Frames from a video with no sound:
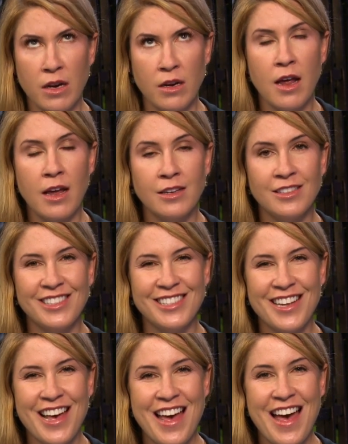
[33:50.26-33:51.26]

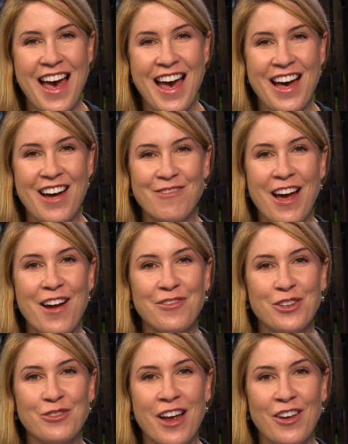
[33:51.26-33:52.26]
Mondays. Uh, right
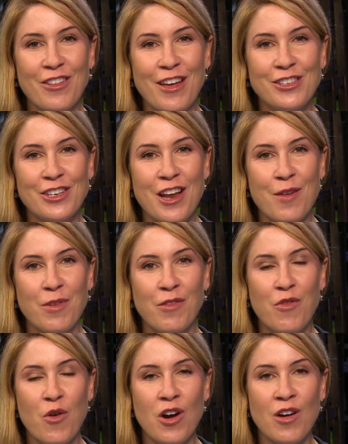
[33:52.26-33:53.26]
after triangulation and
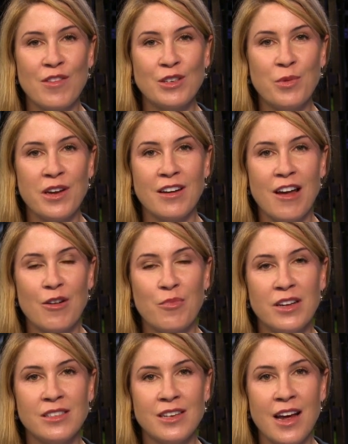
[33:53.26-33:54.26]
before this week in
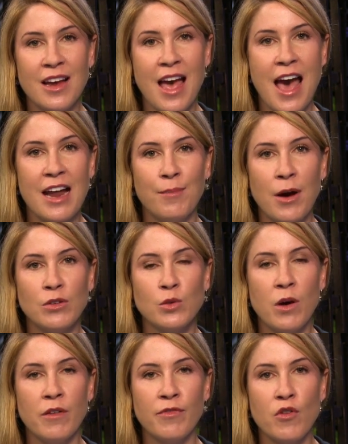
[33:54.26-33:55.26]
Enterprise Tech at
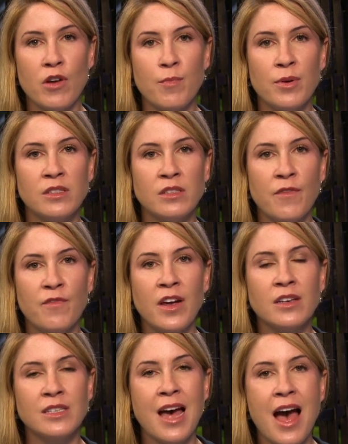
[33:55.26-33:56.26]
about 12:30
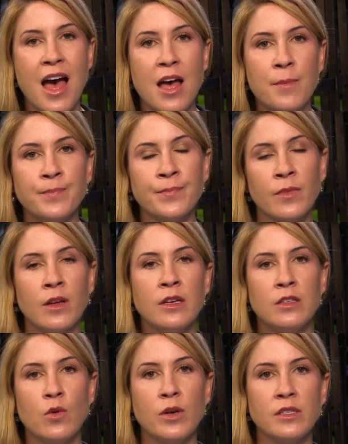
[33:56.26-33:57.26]
Pacific time.
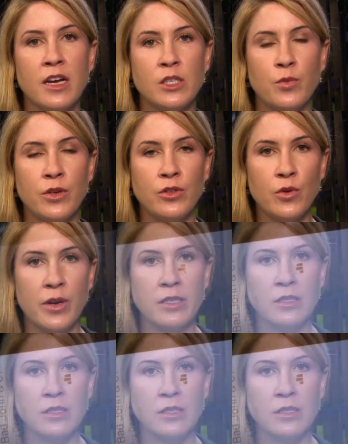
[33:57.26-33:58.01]
It's always nice when you join